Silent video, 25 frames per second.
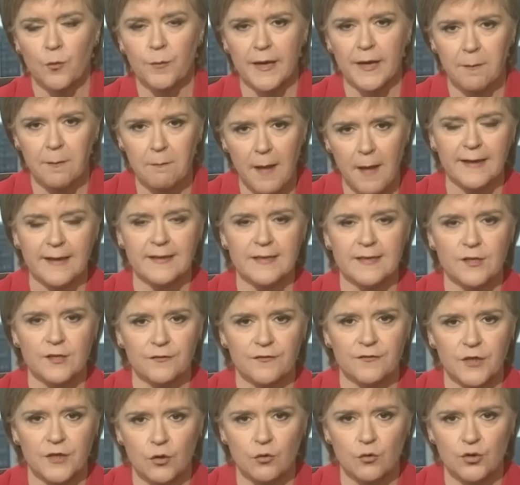will be a matter
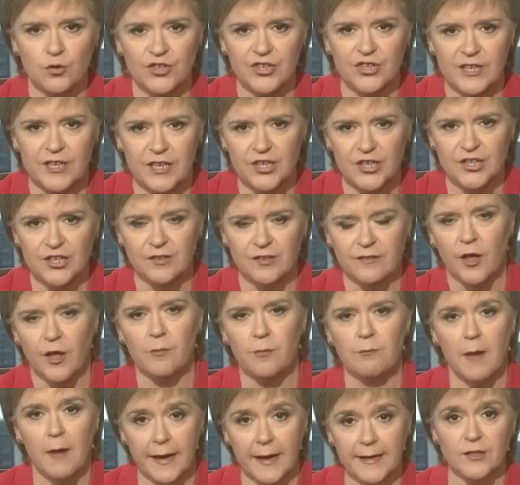of negotiation. Now,
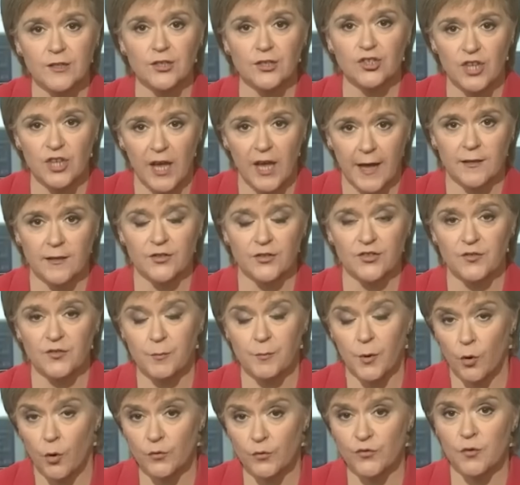my
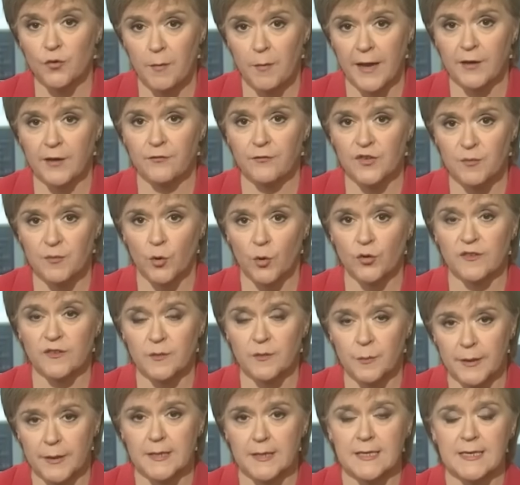challenge, but also my
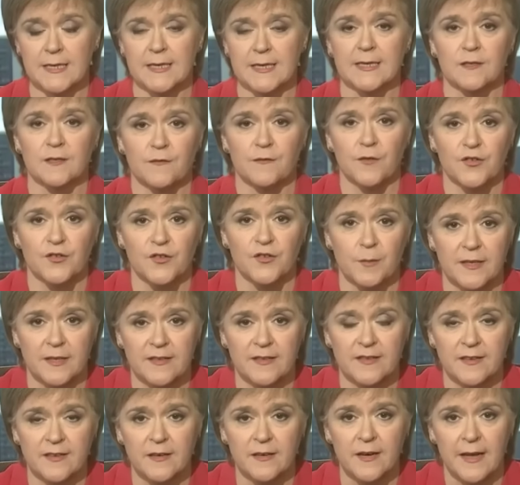responsibility as First
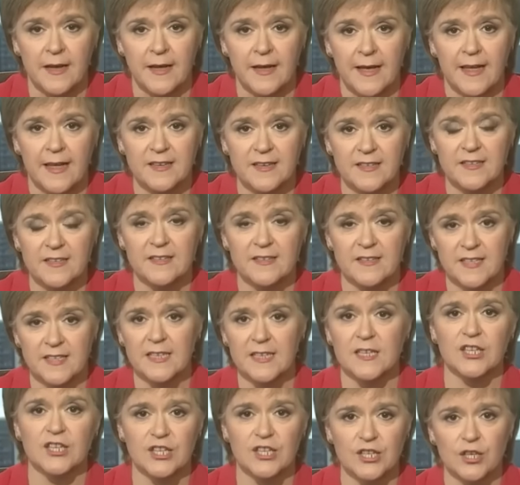Minister, is to
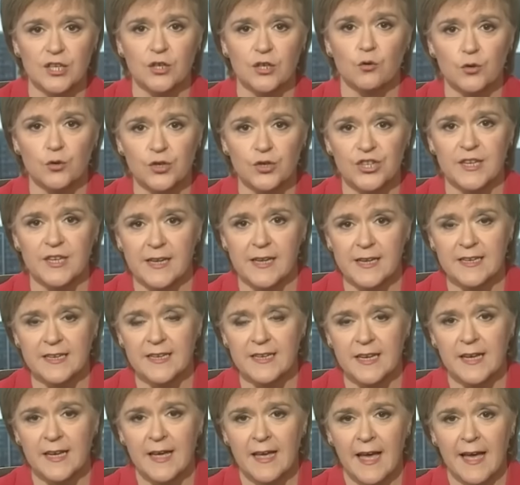seek to
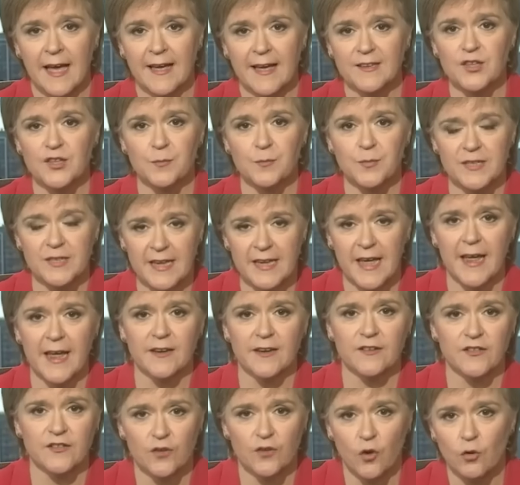negotiate uh, to
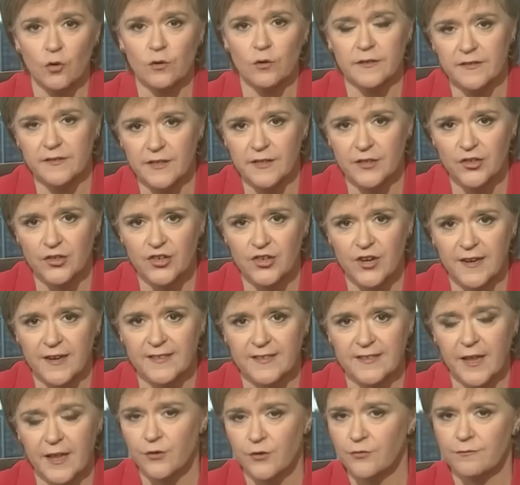protect Scotland's
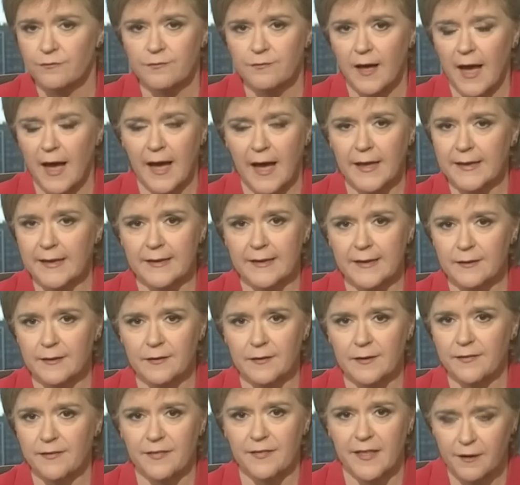interests. Now, I
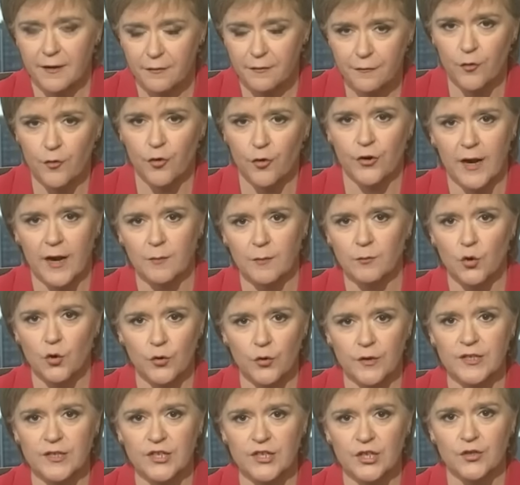therefore have am
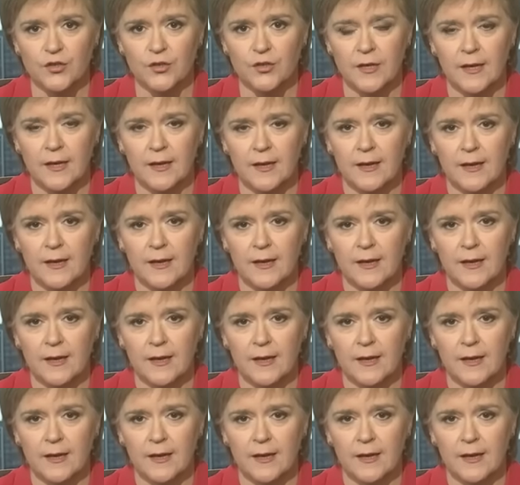you spoken